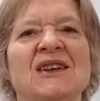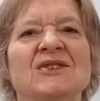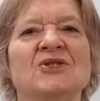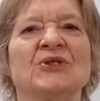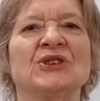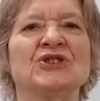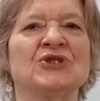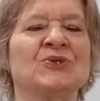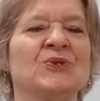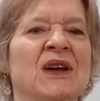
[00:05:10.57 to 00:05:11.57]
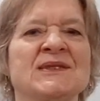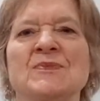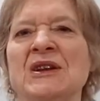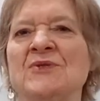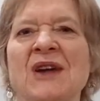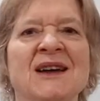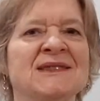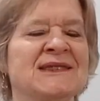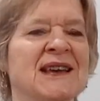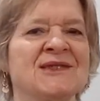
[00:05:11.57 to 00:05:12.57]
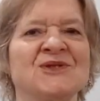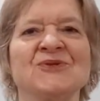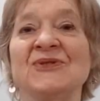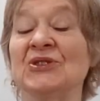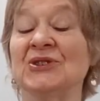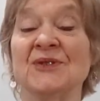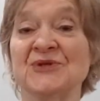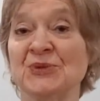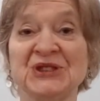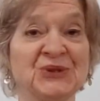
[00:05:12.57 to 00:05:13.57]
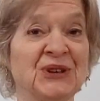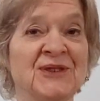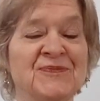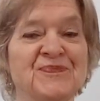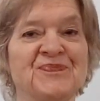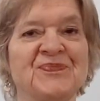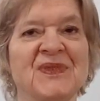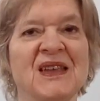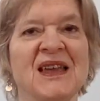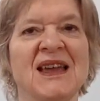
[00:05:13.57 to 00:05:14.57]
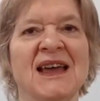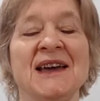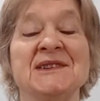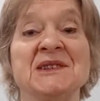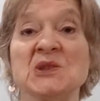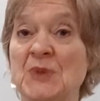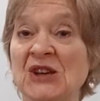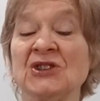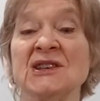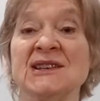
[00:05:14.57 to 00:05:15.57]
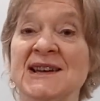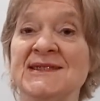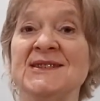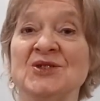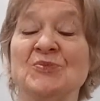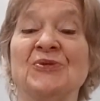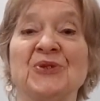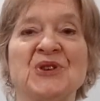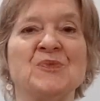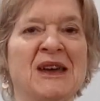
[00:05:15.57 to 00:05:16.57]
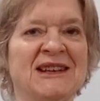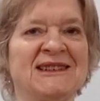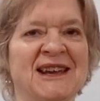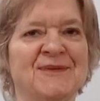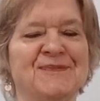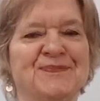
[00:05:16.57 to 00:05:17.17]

You can do as many rounds as you feel comfortable doing, and it's especially nice to do before you meditate.